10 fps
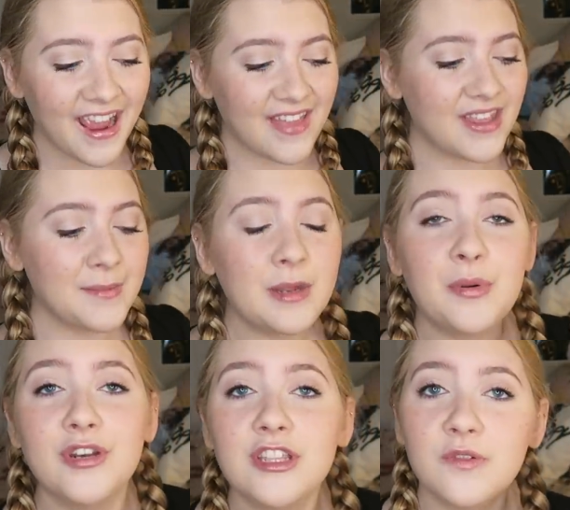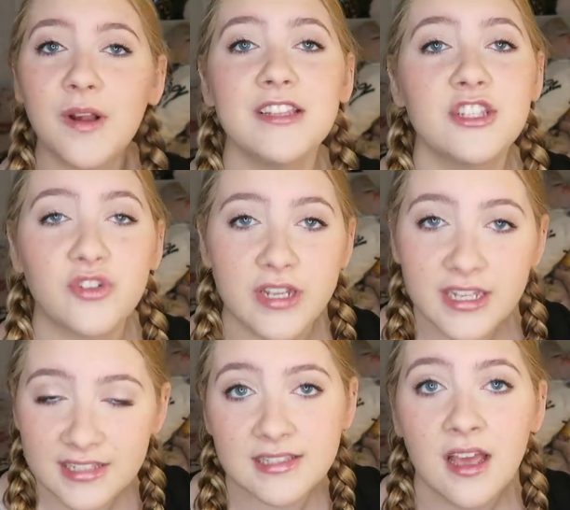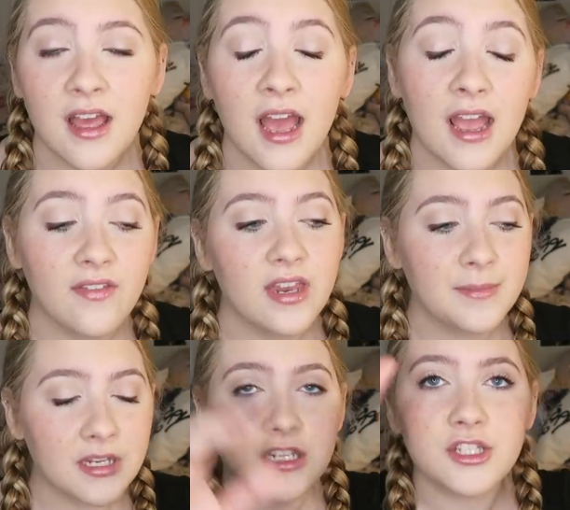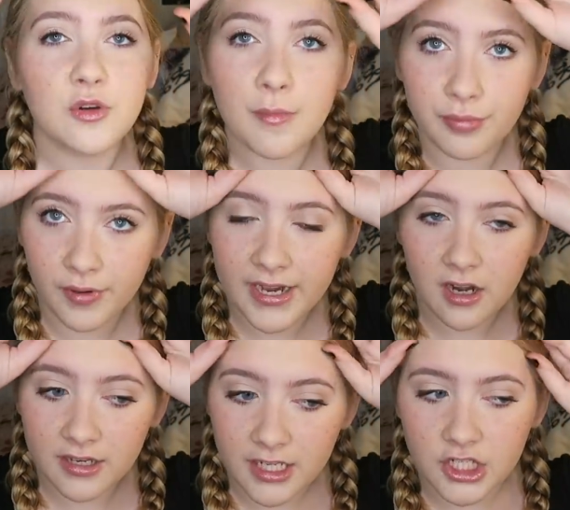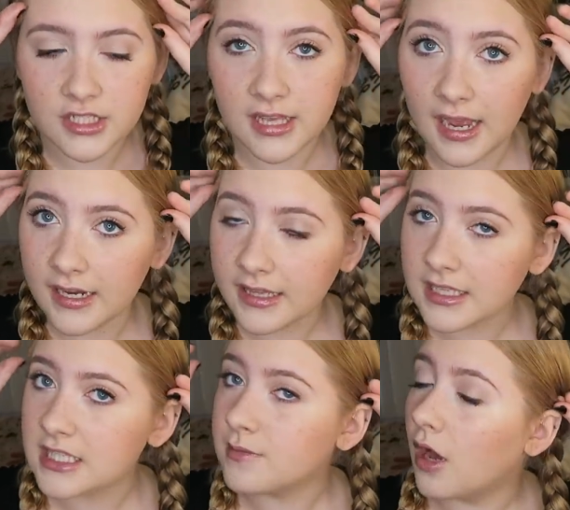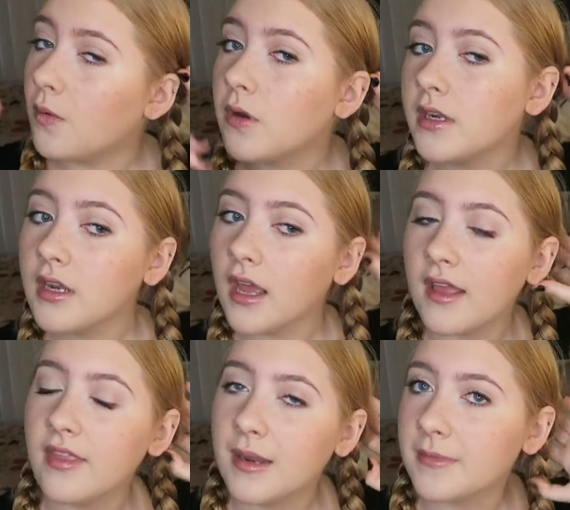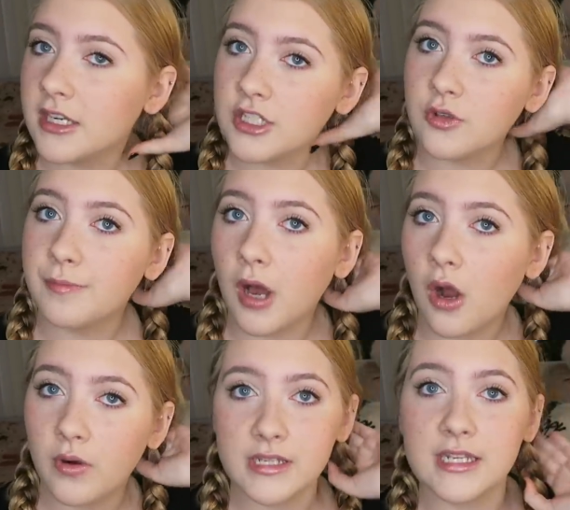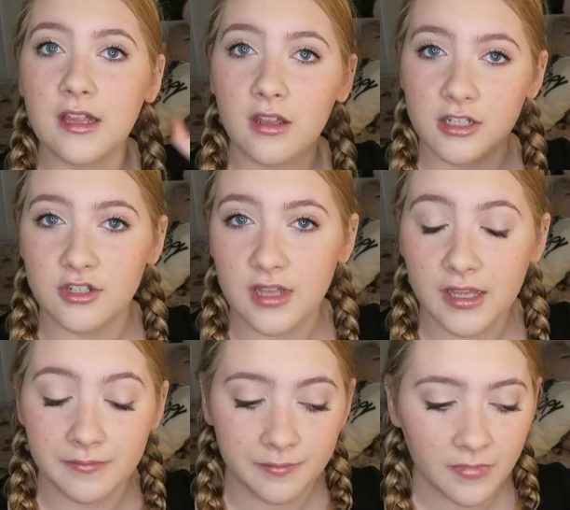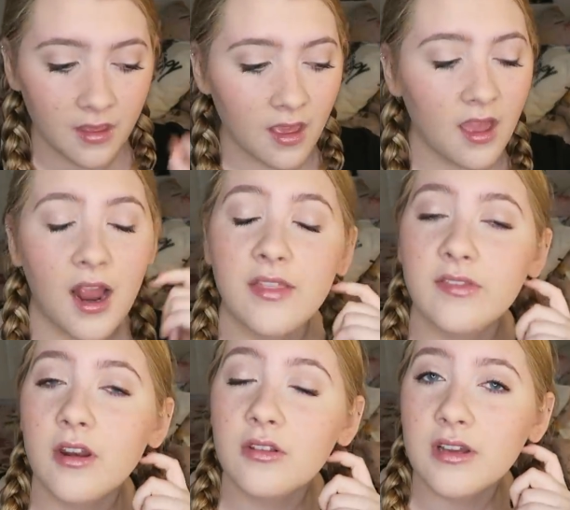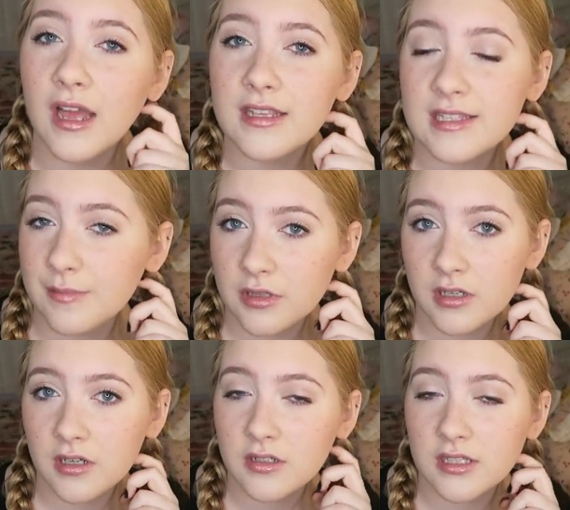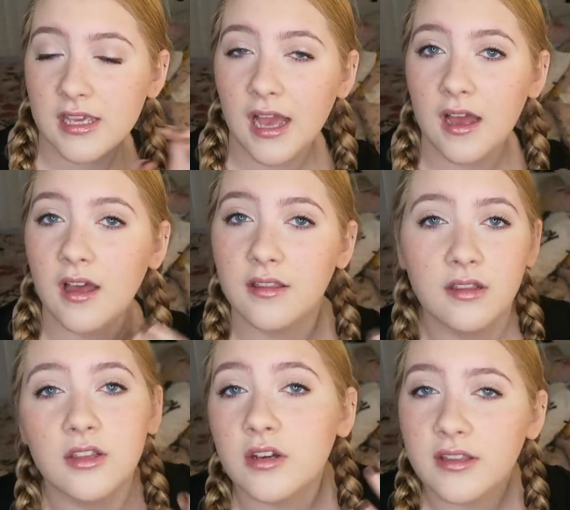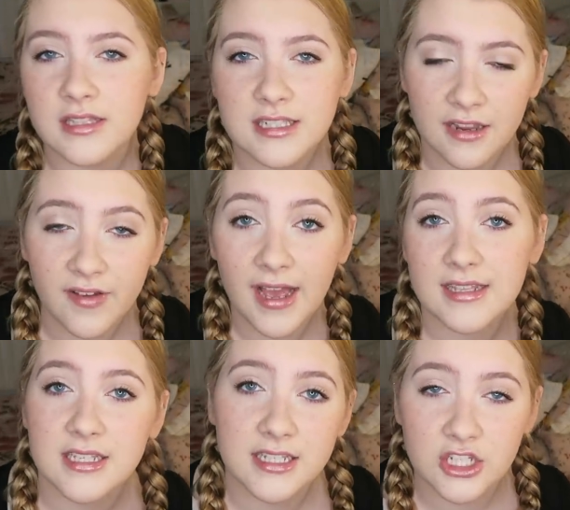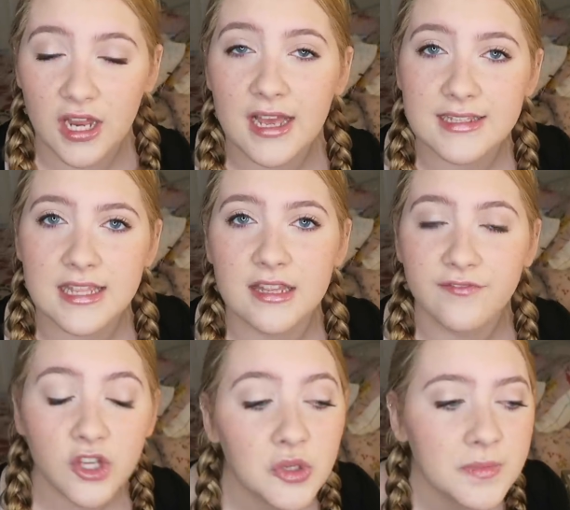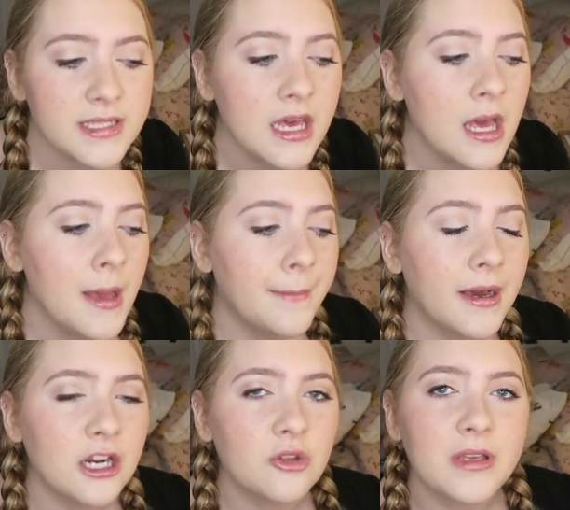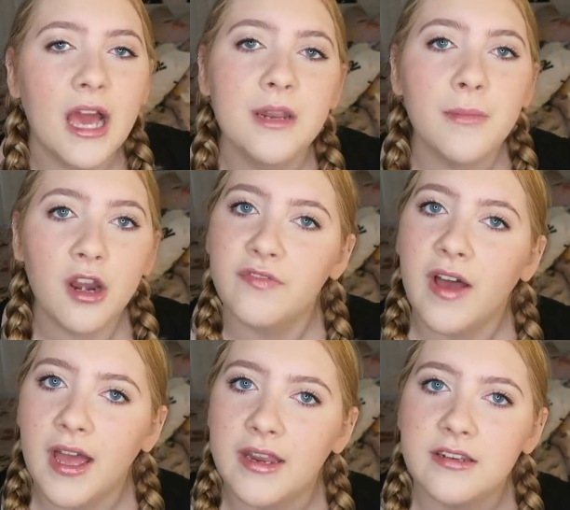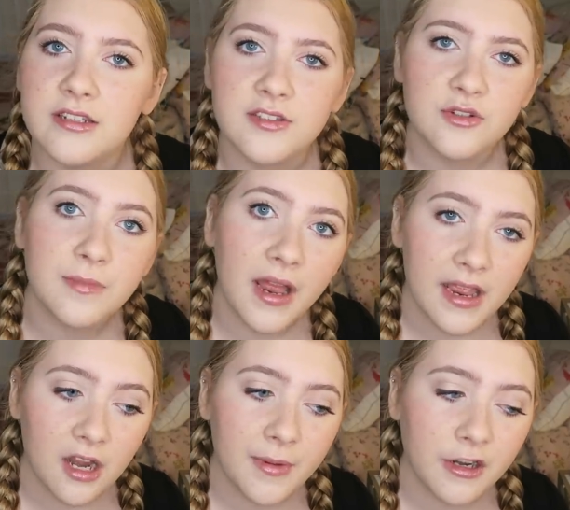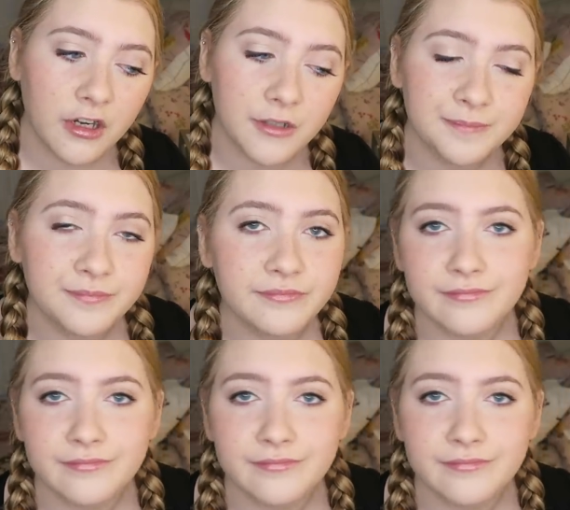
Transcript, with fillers: And then I'm gonna put in the red streaks and then I'm gonna do a braid on each side, like a small one, and then I'm gonna do a ponytail on each side. I think that'll look kind of similar to the uh, the look that Steph has, Khadijah has in the films, but it'll be kind of modified to suit my hair better.